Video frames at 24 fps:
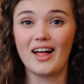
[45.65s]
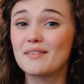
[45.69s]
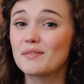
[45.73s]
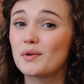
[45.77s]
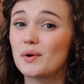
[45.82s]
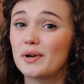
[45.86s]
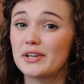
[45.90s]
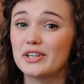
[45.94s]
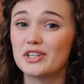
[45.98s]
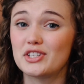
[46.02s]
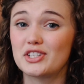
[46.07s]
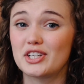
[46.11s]
I'm
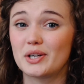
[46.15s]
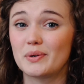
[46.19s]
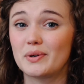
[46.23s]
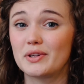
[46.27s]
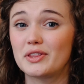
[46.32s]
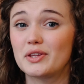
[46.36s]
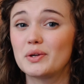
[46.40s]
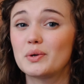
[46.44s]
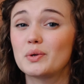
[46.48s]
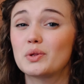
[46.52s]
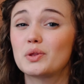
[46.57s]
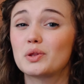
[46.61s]
going to share
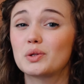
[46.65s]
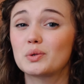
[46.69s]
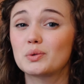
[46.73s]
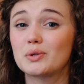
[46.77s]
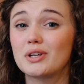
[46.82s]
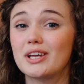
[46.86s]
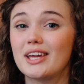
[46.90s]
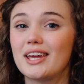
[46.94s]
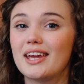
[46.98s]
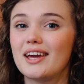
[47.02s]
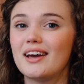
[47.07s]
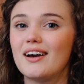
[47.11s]
with you
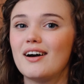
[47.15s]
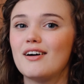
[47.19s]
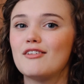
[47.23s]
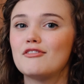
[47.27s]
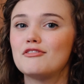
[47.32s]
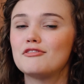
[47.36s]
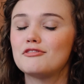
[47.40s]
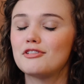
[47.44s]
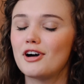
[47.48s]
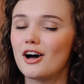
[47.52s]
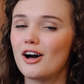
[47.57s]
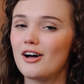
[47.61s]
3
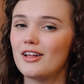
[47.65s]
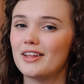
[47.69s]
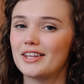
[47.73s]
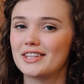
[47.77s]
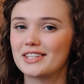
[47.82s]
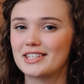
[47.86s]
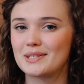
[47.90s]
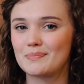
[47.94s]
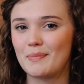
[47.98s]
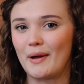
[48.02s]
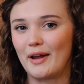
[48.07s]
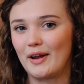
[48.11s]

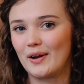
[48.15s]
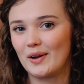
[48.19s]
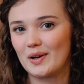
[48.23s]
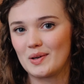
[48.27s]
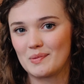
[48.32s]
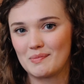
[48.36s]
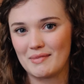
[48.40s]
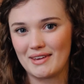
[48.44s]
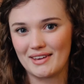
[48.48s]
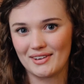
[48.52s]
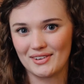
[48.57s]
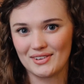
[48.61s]
fall-inspired
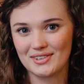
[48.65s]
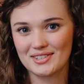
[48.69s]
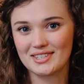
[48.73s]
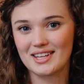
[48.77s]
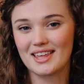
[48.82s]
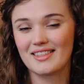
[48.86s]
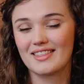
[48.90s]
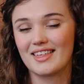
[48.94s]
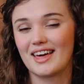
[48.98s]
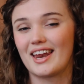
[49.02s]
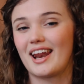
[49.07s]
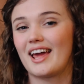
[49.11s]
meals
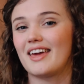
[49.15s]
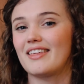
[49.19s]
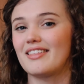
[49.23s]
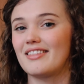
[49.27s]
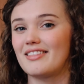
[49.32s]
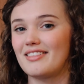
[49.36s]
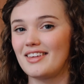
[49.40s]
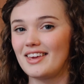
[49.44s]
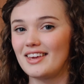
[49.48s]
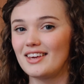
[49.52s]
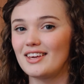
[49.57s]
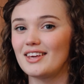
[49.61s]
that I
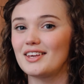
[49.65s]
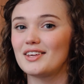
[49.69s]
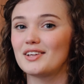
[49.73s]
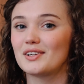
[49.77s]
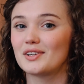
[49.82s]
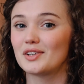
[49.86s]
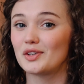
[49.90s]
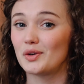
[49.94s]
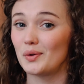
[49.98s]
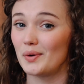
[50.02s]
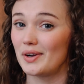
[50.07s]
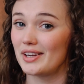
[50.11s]
think
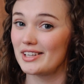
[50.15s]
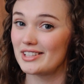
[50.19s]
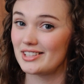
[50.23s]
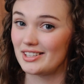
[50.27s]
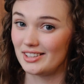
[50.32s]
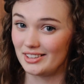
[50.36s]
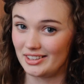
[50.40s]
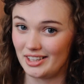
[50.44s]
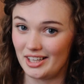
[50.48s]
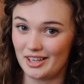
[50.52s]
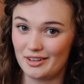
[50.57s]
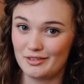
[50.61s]
you're going to
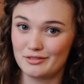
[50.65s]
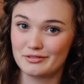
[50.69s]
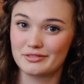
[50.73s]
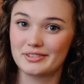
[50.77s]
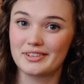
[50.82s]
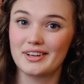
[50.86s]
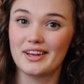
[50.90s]
love.